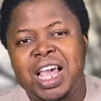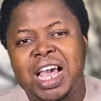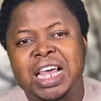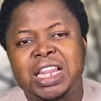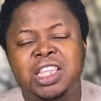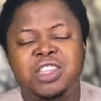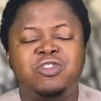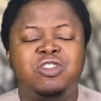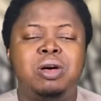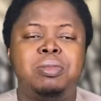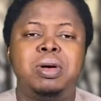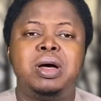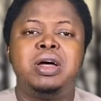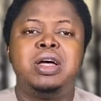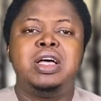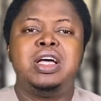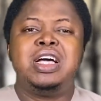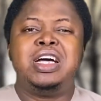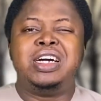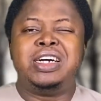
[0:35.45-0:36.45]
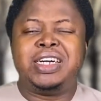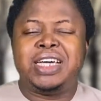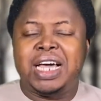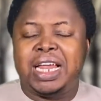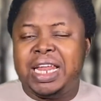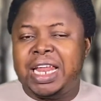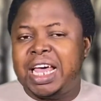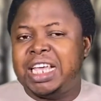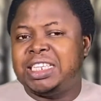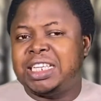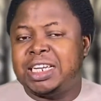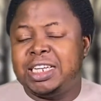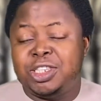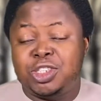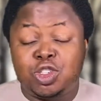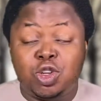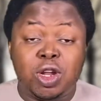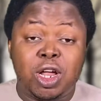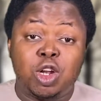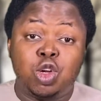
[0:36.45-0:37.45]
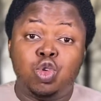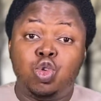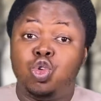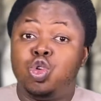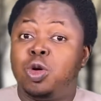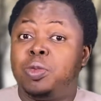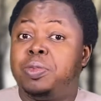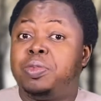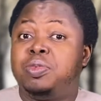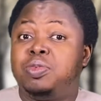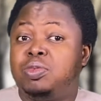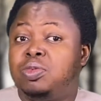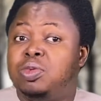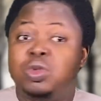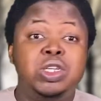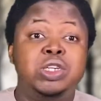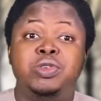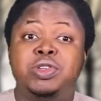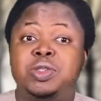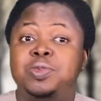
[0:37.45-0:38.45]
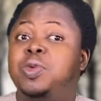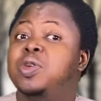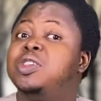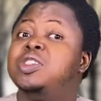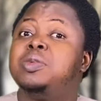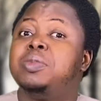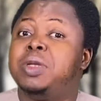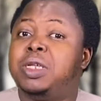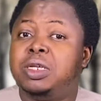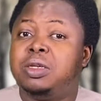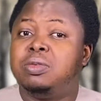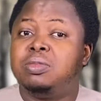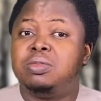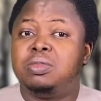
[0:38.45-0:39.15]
And this farmer realized that his son had grown up irresponsibly.